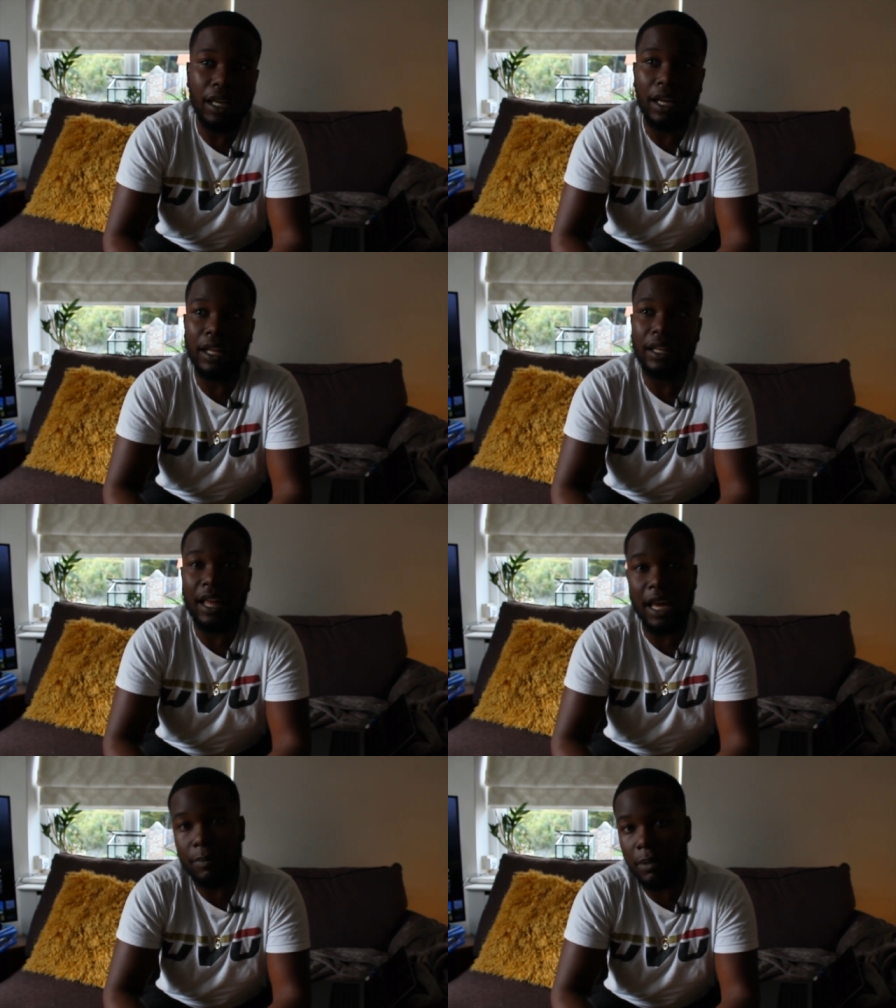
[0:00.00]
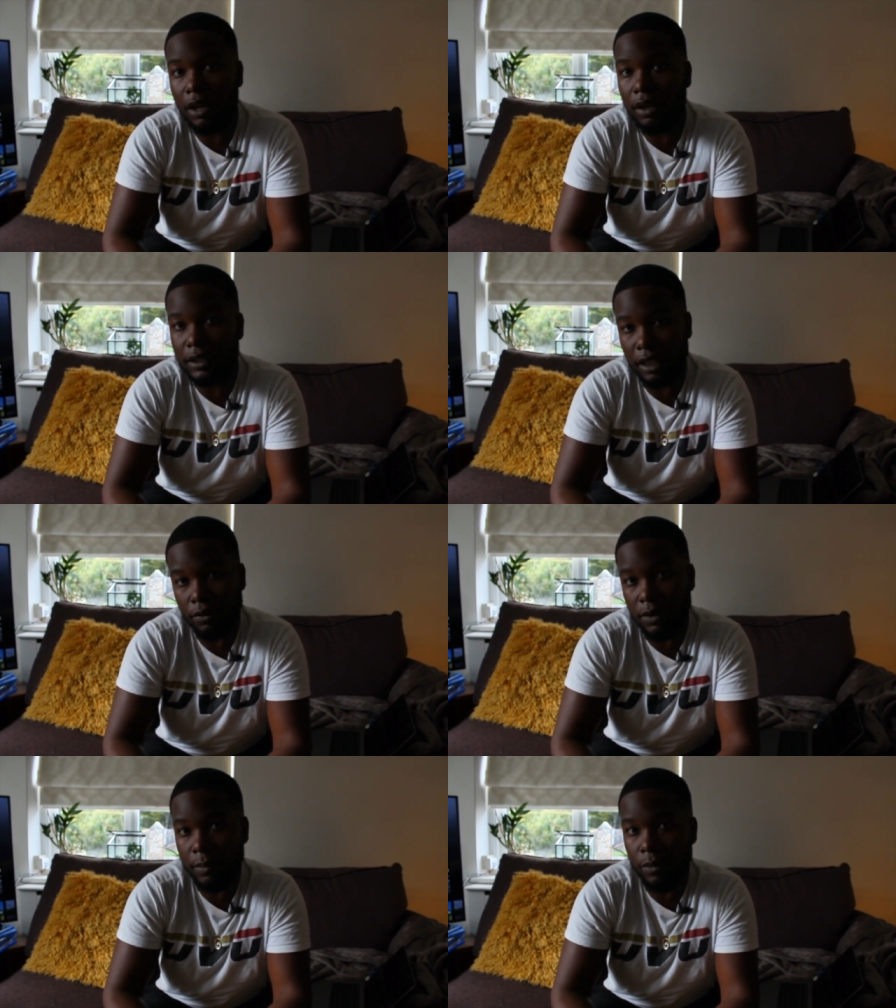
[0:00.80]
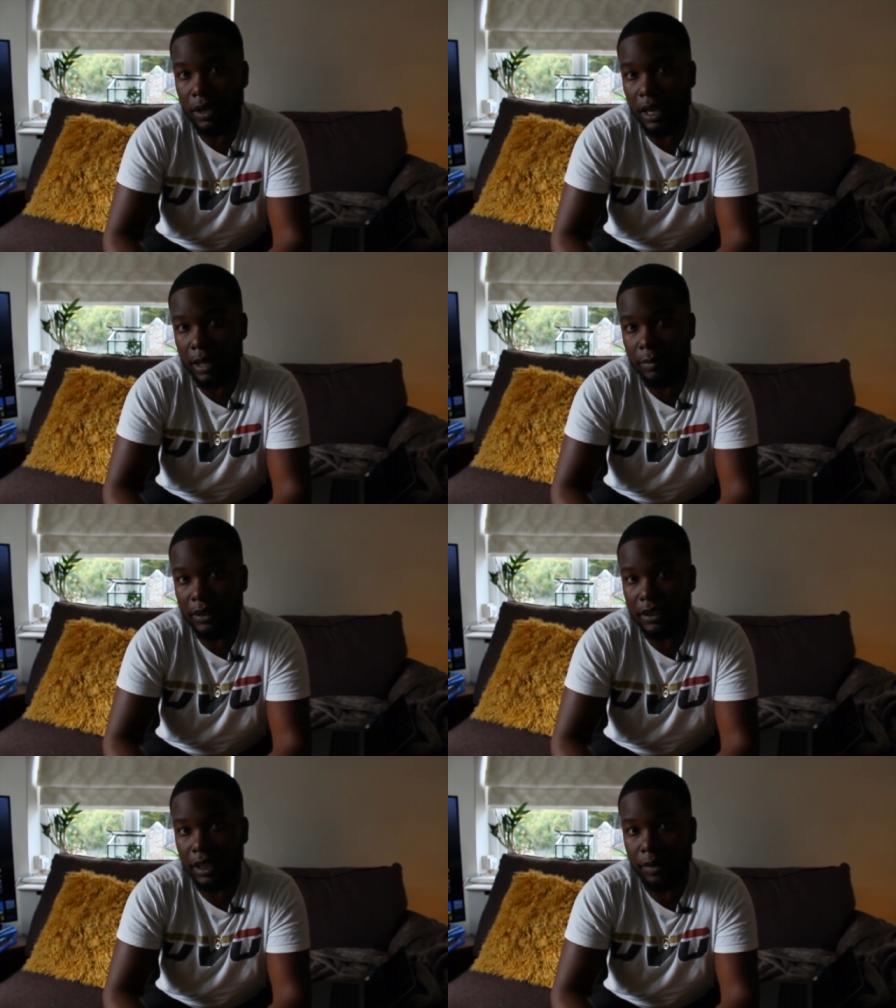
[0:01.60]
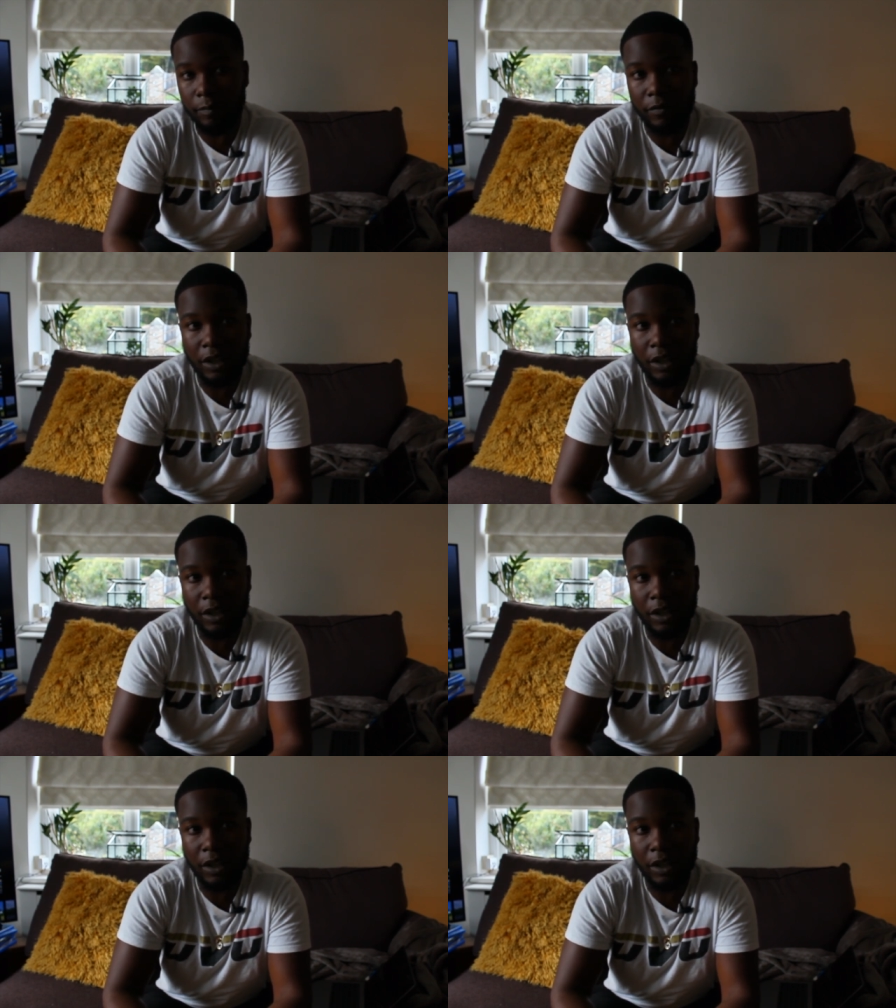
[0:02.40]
uh, the APR is at 3.8%,